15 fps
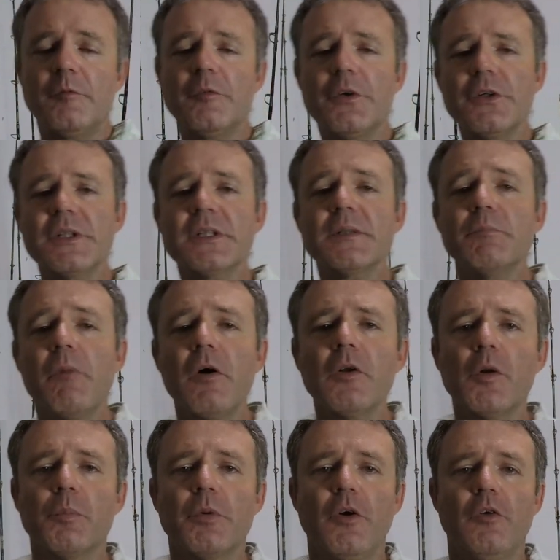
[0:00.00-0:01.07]
For the
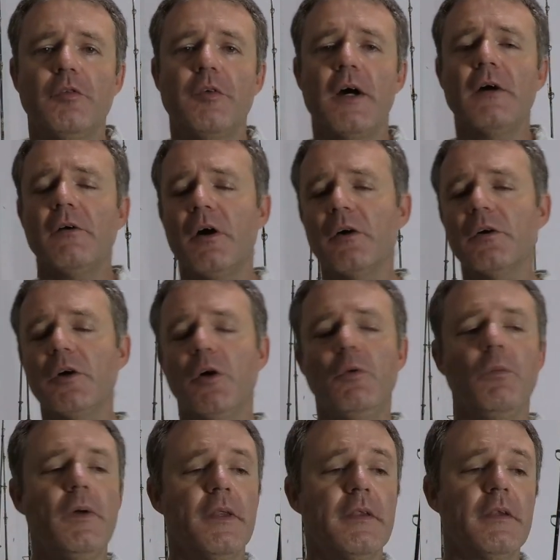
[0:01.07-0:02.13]
smaller profile, I'll go
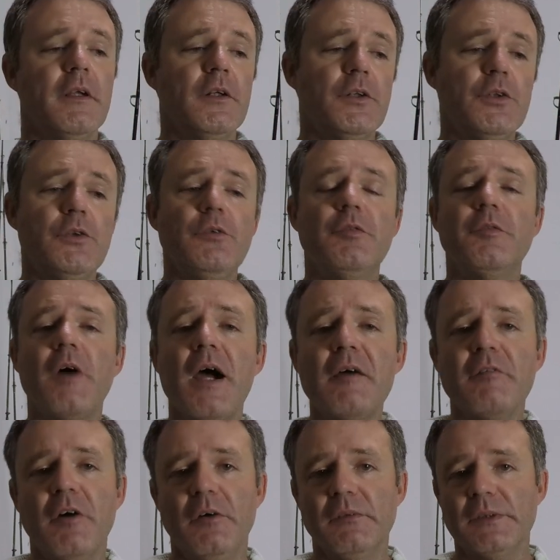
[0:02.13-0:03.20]
with 2
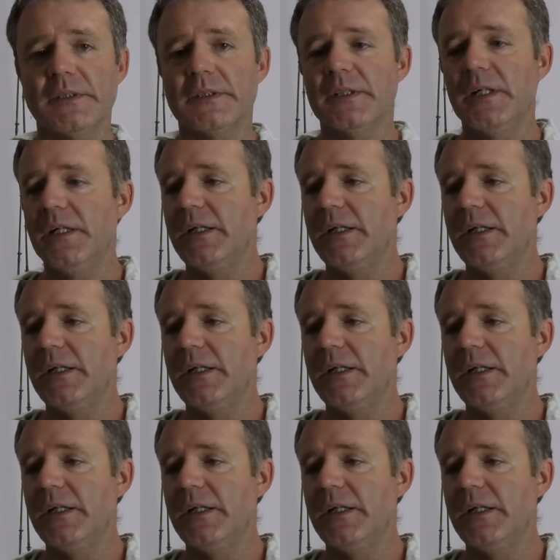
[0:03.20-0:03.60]
5-0s.